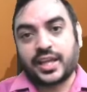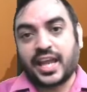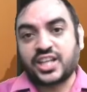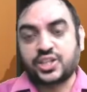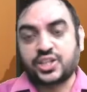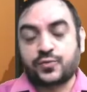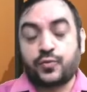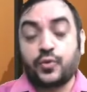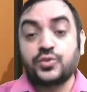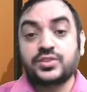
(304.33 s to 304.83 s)

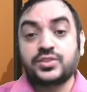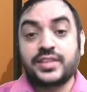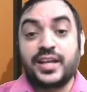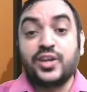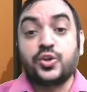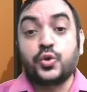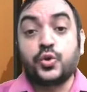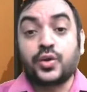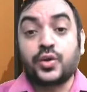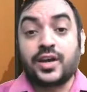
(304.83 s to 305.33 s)
cash flows,
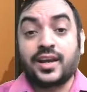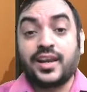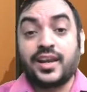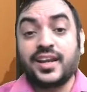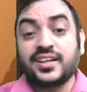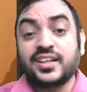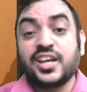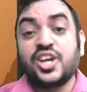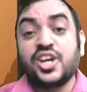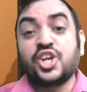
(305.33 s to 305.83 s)
help to
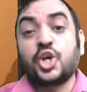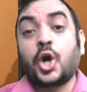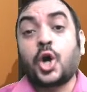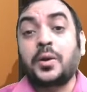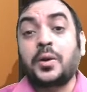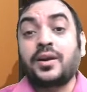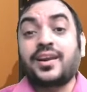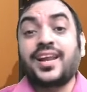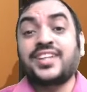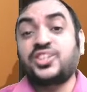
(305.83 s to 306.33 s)
collect
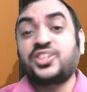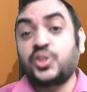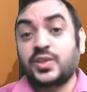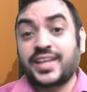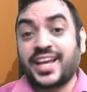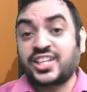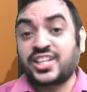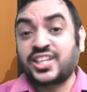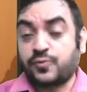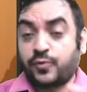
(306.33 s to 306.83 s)
contractual
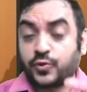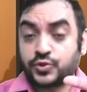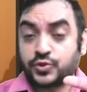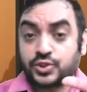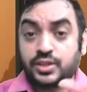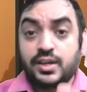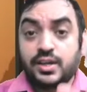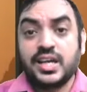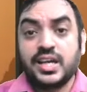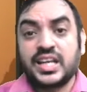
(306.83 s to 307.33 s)
cash
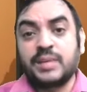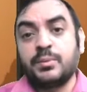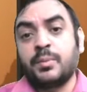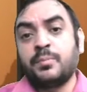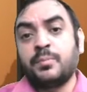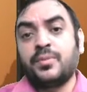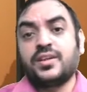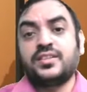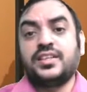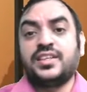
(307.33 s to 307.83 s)
flows.
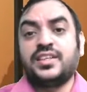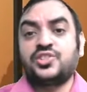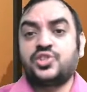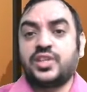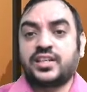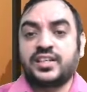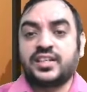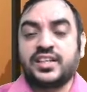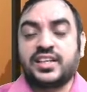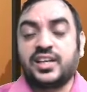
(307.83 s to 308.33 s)
Remember these
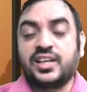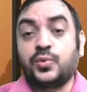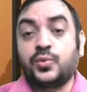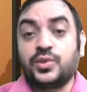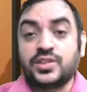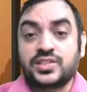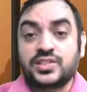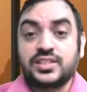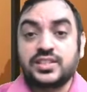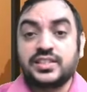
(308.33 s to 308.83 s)
technical
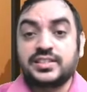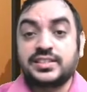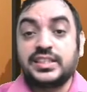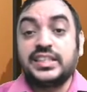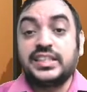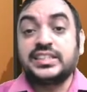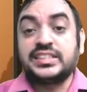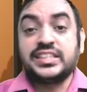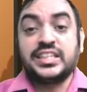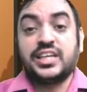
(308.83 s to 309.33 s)
words
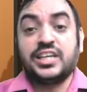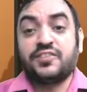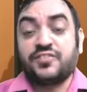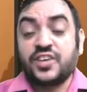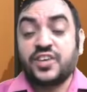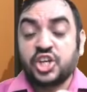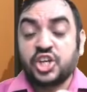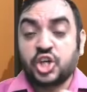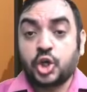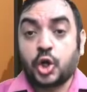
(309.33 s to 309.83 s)
CCF,
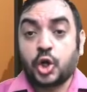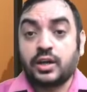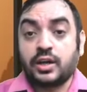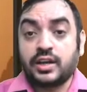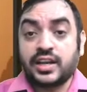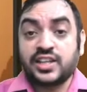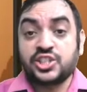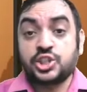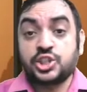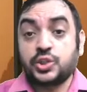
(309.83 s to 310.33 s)

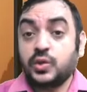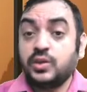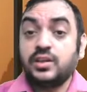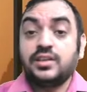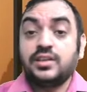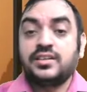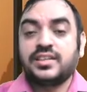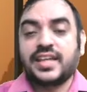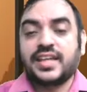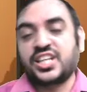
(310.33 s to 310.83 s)
contractual
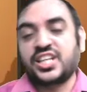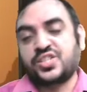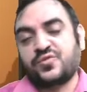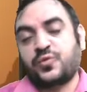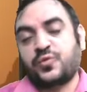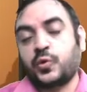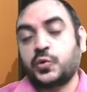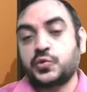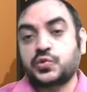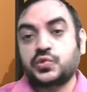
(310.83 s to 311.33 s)
cash
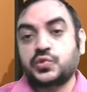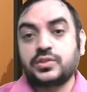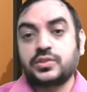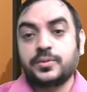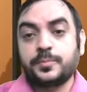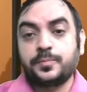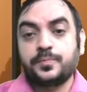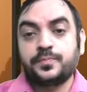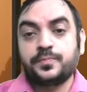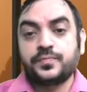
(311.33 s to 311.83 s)

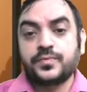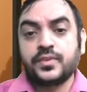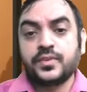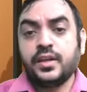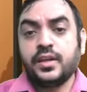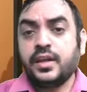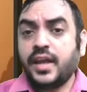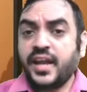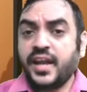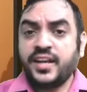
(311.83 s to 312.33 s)
flows.
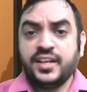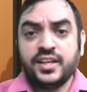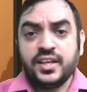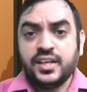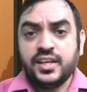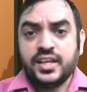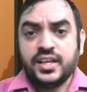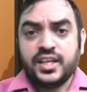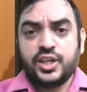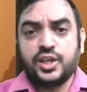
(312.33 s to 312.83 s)
And
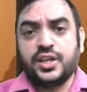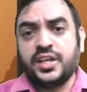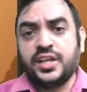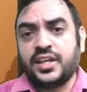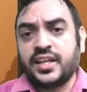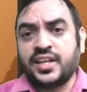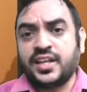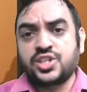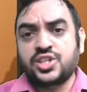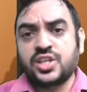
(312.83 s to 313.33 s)

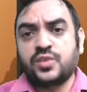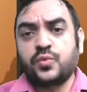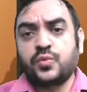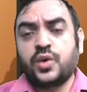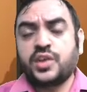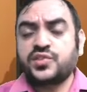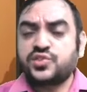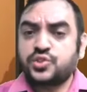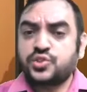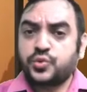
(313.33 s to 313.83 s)
intention
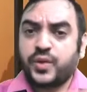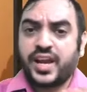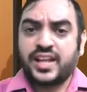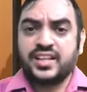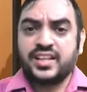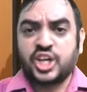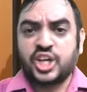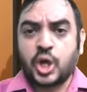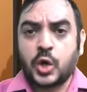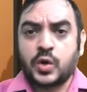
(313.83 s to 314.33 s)
was to
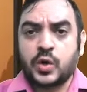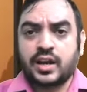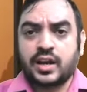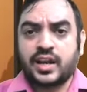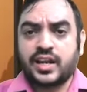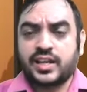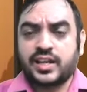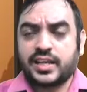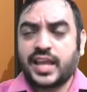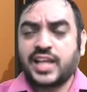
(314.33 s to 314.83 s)
help the
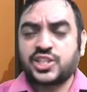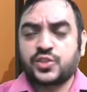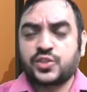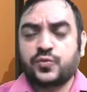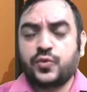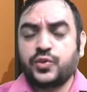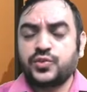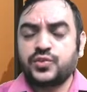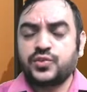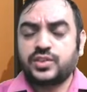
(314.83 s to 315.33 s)
contract cash
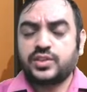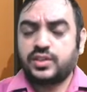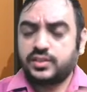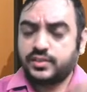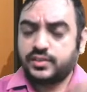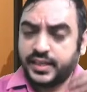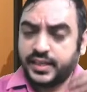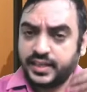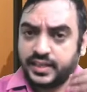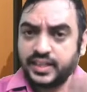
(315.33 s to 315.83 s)
flows. Uh,
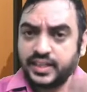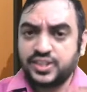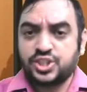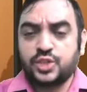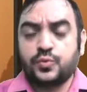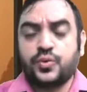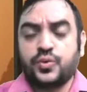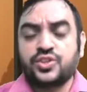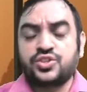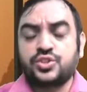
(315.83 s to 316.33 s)
the
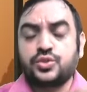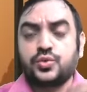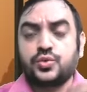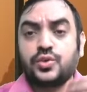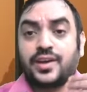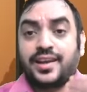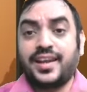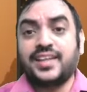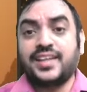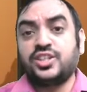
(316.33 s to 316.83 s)
intention was to
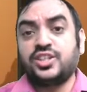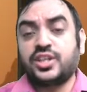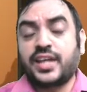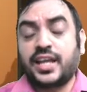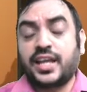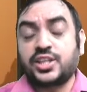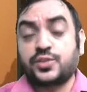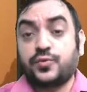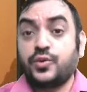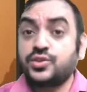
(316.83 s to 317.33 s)
collect the
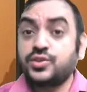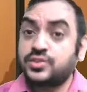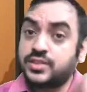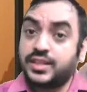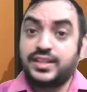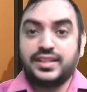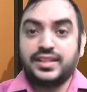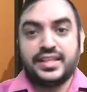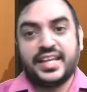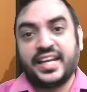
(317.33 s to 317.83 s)
cash flows
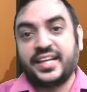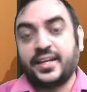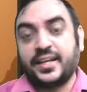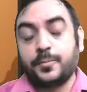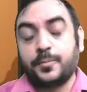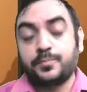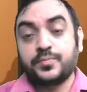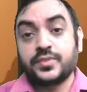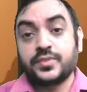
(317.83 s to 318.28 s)
till the end